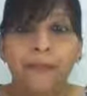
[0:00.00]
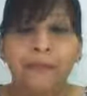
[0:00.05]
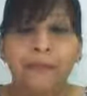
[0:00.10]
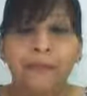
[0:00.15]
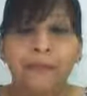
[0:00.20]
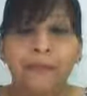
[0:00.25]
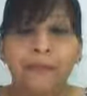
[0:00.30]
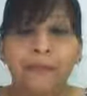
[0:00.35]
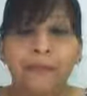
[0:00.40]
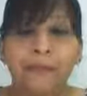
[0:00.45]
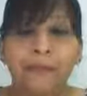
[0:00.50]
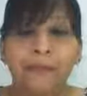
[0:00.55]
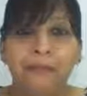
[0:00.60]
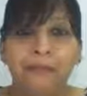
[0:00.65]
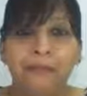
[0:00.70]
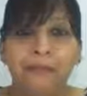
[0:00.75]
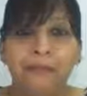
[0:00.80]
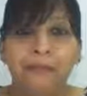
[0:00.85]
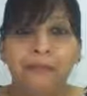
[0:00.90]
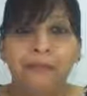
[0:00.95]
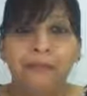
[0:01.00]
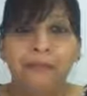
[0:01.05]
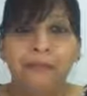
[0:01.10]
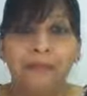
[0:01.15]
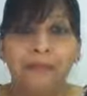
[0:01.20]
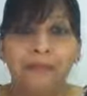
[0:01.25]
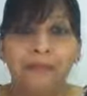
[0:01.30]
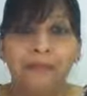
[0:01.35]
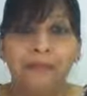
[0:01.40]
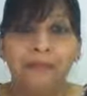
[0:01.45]

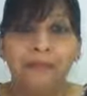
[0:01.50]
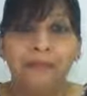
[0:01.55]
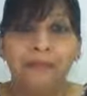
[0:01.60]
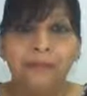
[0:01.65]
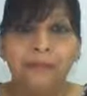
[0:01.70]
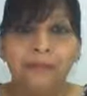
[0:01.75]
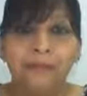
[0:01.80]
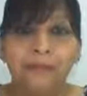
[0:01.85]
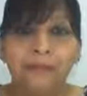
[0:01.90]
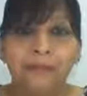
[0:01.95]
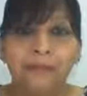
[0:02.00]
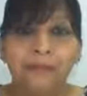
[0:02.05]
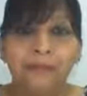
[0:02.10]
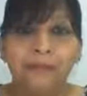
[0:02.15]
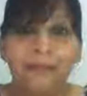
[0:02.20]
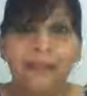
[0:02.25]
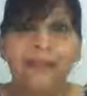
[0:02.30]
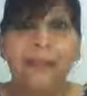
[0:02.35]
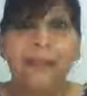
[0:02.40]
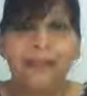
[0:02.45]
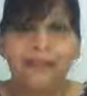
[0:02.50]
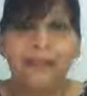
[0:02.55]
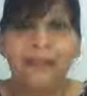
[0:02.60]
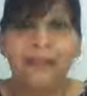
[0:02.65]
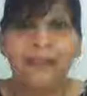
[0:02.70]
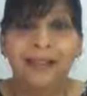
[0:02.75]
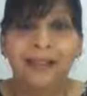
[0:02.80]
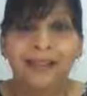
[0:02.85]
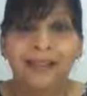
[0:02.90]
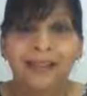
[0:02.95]

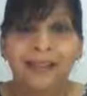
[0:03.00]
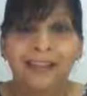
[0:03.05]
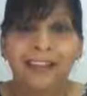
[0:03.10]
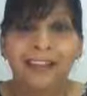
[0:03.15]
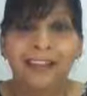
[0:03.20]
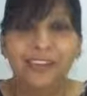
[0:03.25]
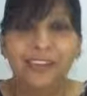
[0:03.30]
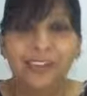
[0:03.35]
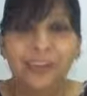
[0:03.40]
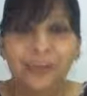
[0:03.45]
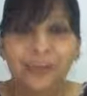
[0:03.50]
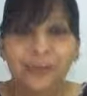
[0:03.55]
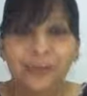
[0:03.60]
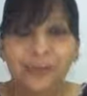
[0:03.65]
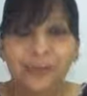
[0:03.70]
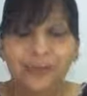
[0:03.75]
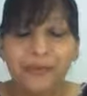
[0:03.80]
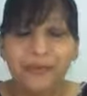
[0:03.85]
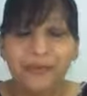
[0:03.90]
[no speech]